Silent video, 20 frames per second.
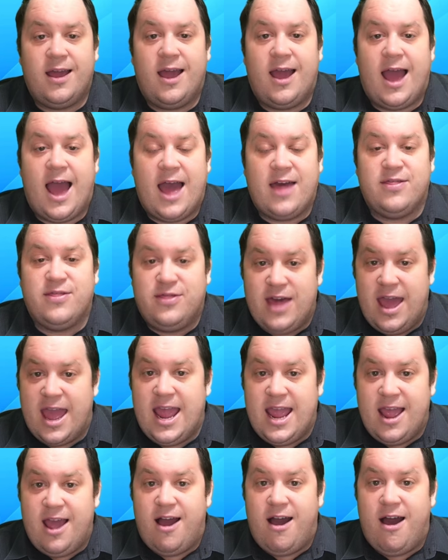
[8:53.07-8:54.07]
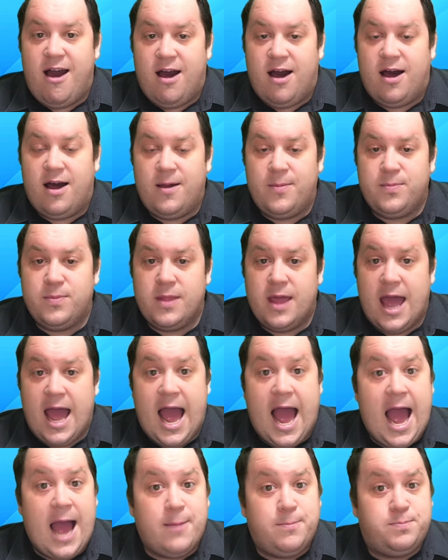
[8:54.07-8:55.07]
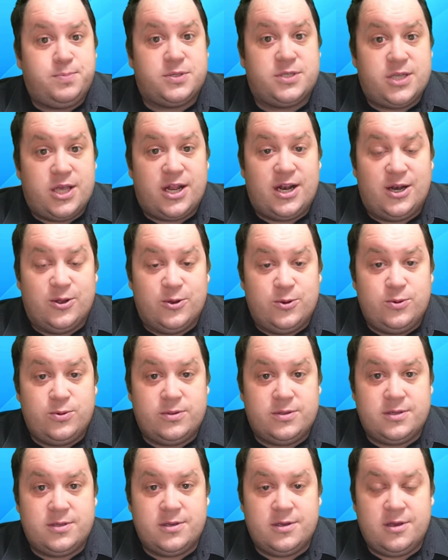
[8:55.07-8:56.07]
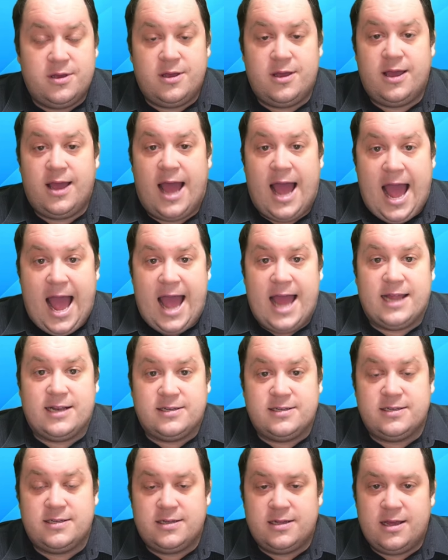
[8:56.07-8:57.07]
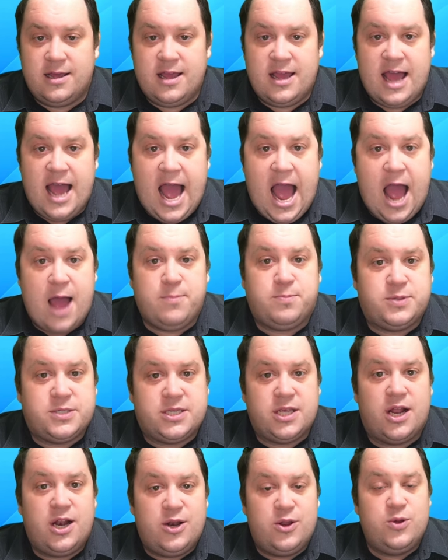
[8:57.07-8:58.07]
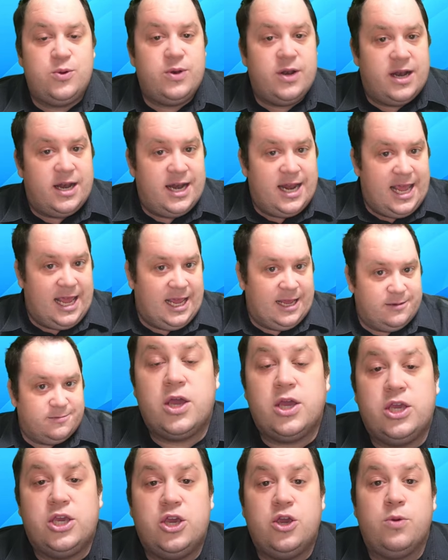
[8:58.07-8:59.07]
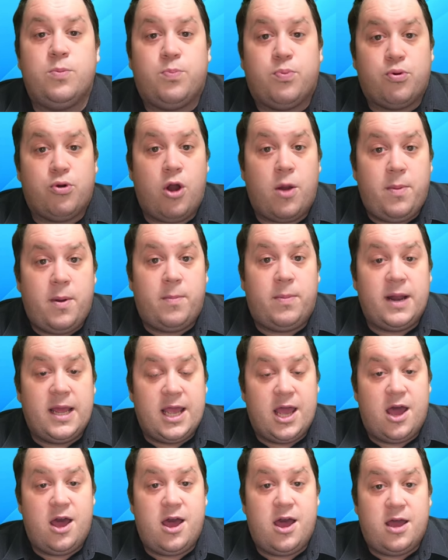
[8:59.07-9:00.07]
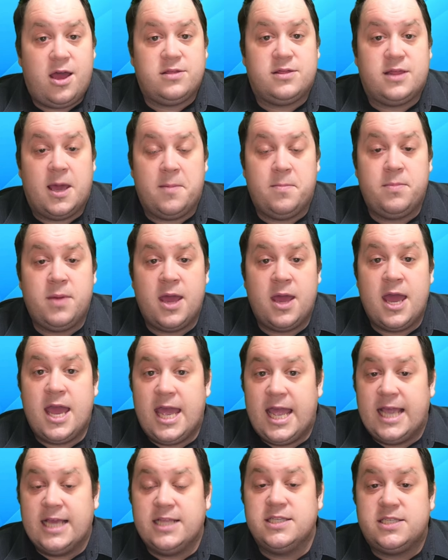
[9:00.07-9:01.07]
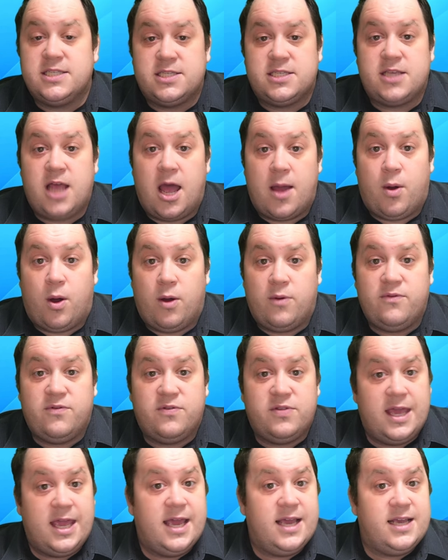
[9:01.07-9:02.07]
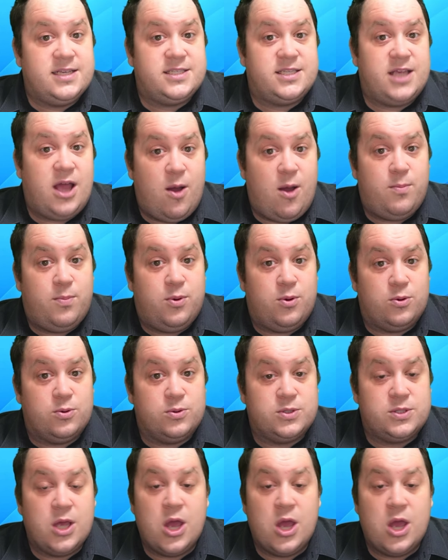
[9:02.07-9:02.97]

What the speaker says: And they are absolute and absolutely. You probably heard them in some of the examples